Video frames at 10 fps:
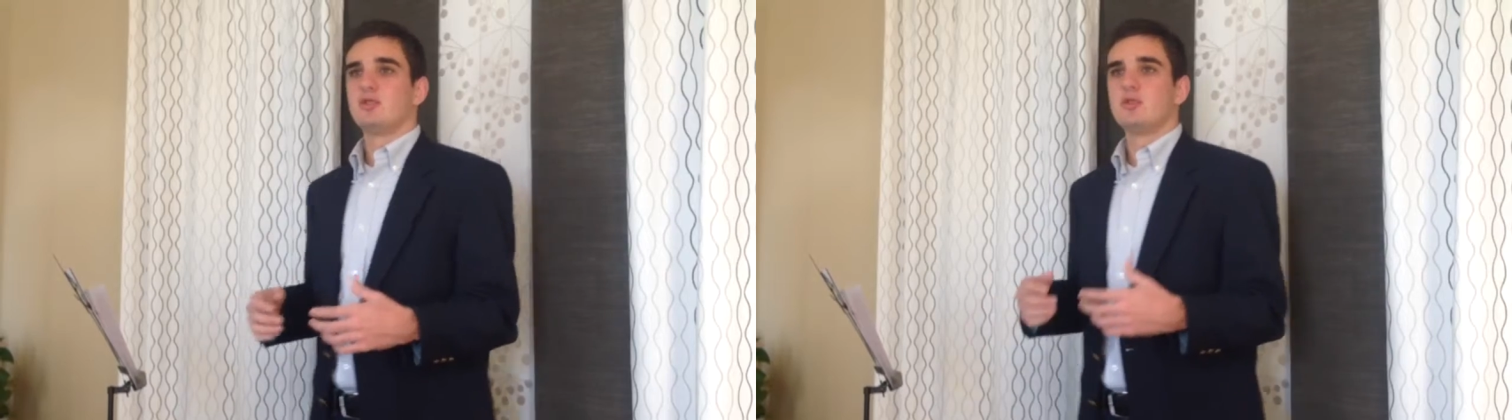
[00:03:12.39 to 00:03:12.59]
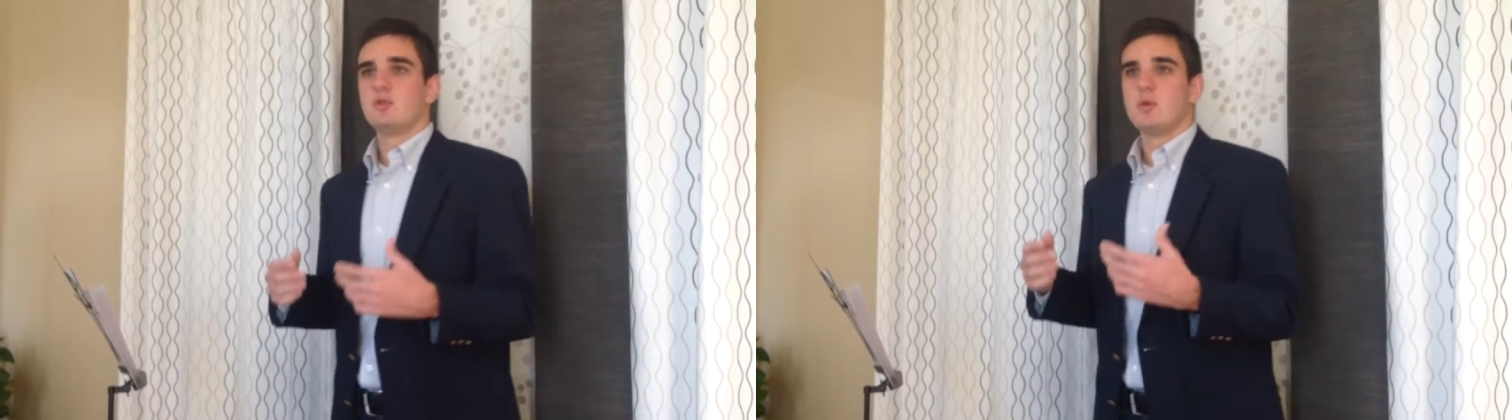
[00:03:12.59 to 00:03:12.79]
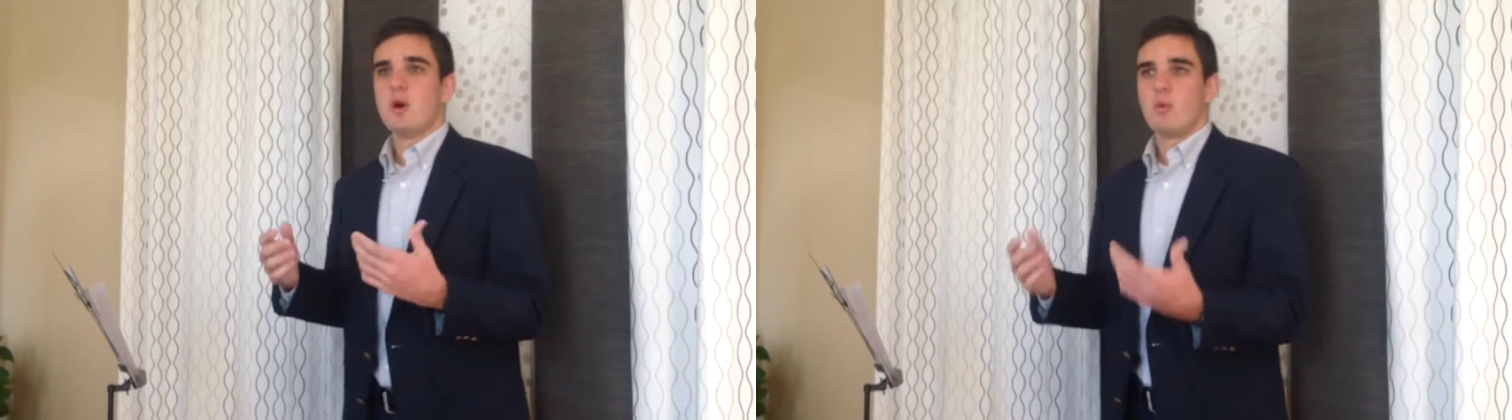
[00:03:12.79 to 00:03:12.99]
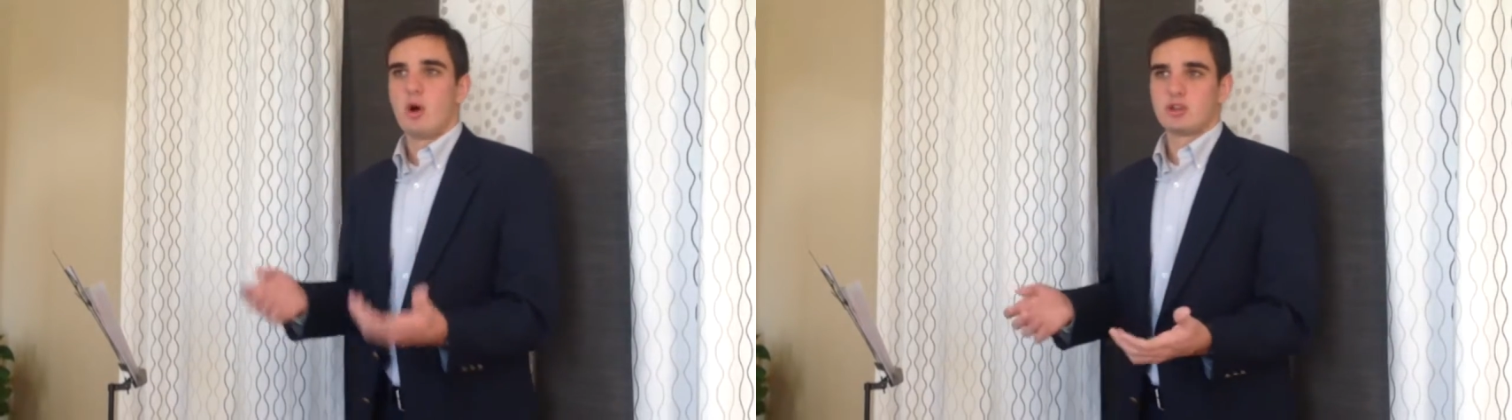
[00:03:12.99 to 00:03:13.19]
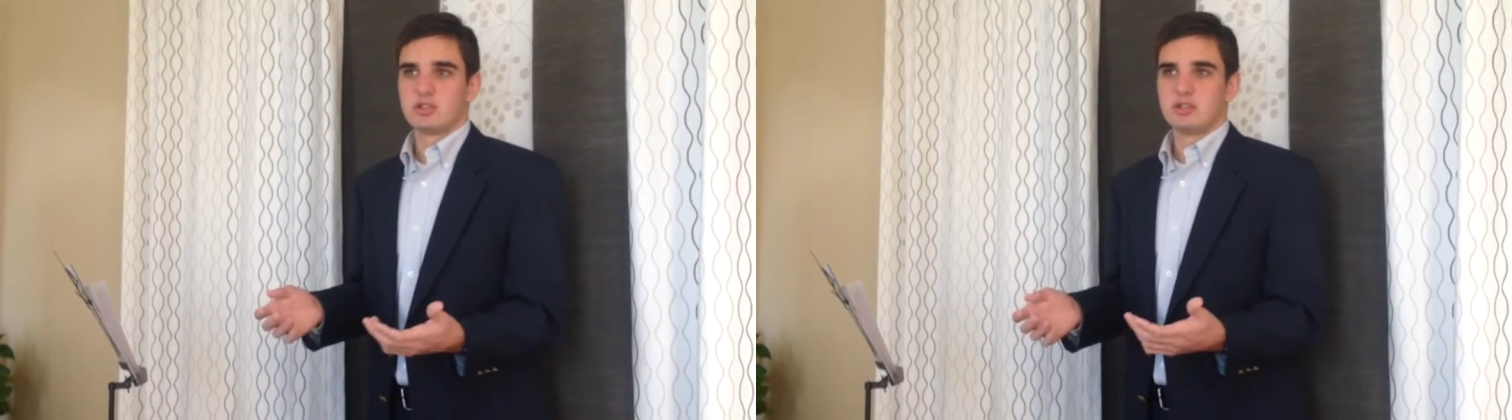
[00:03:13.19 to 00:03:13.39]
to
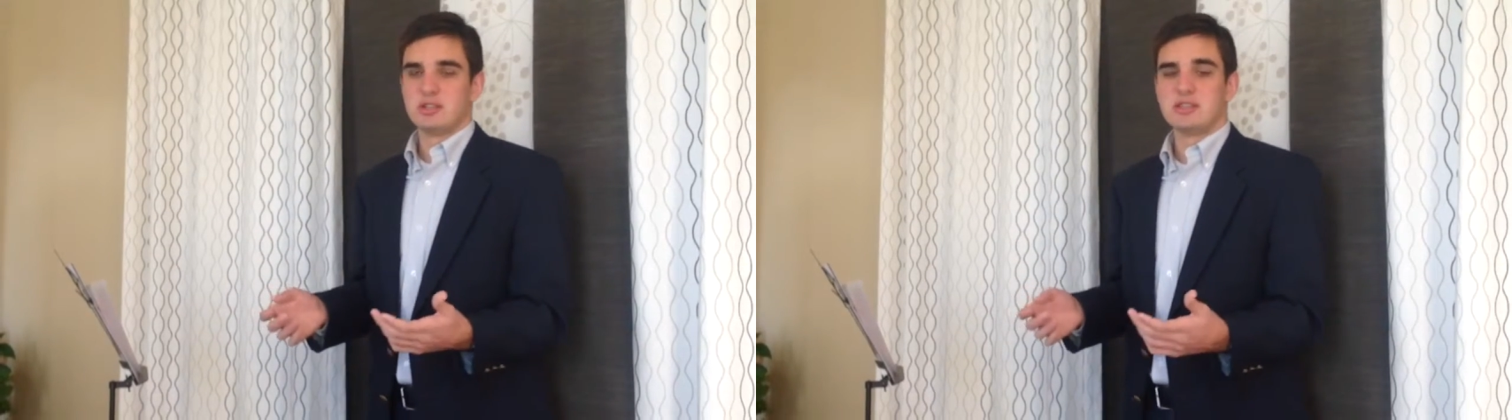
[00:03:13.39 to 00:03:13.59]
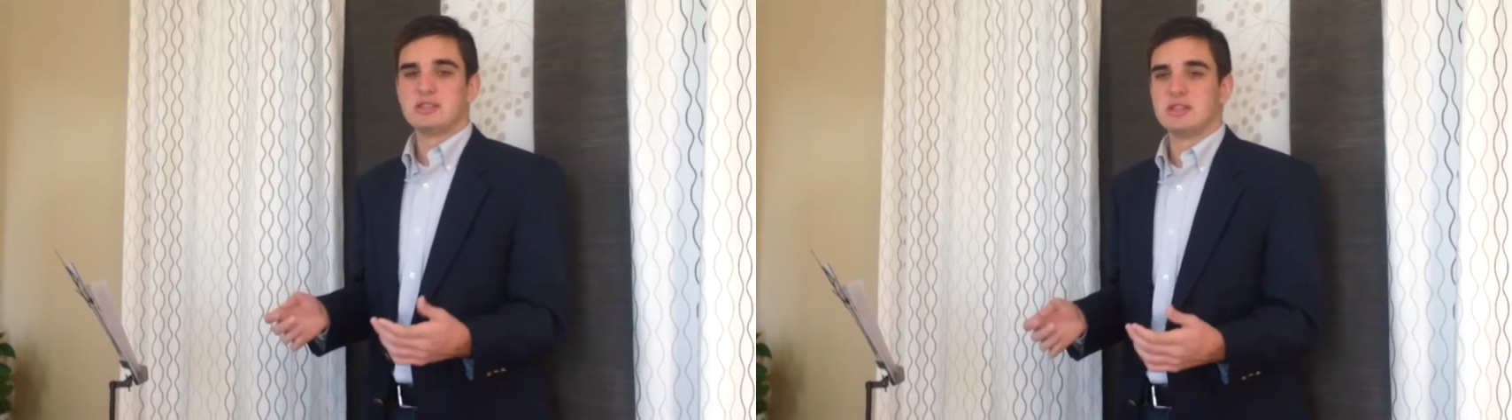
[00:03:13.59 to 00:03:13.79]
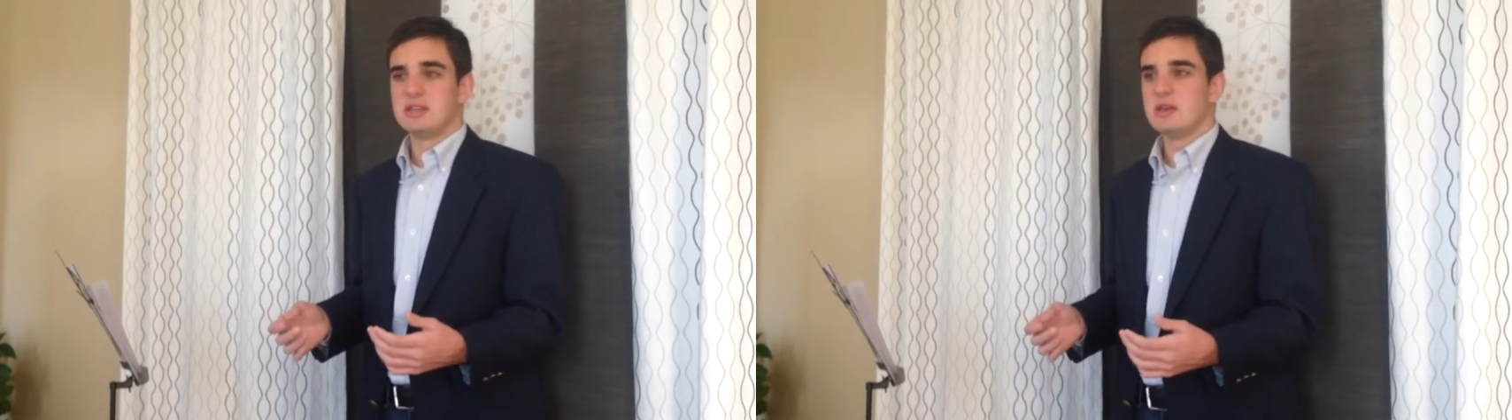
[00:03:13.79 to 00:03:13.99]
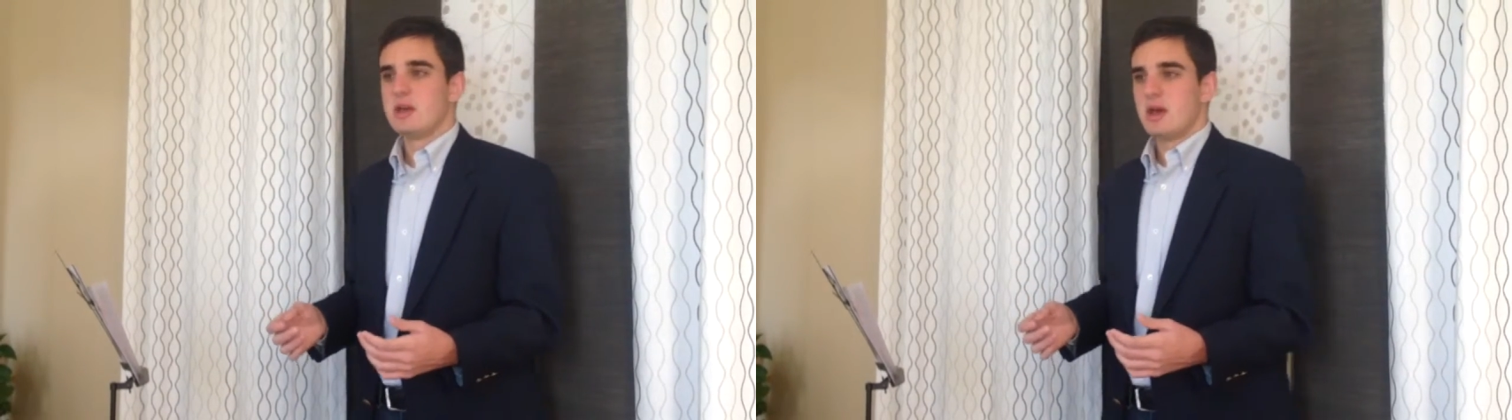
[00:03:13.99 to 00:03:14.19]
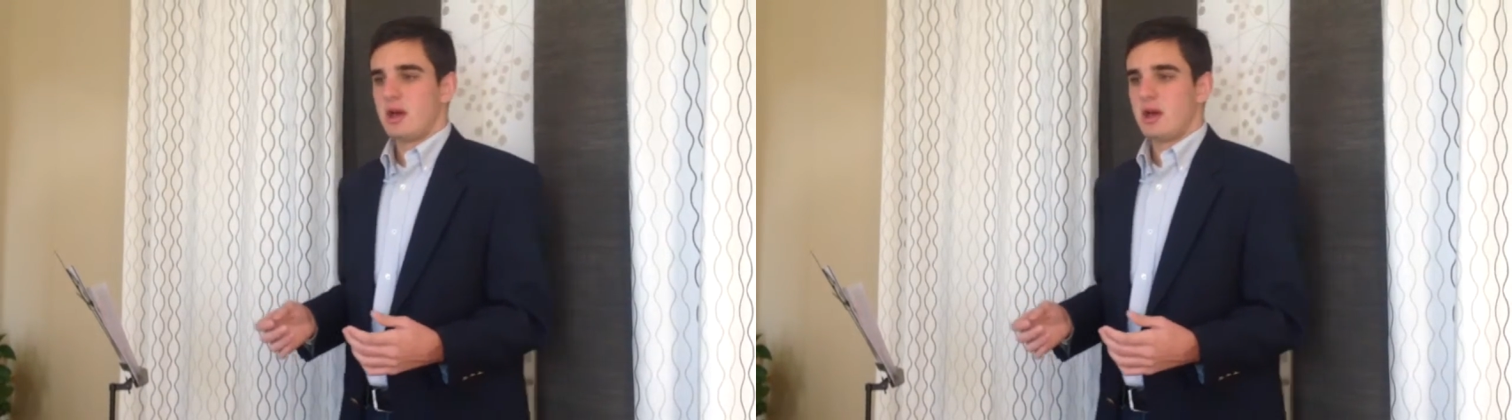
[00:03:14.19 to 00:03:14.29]
Washington, D.C.,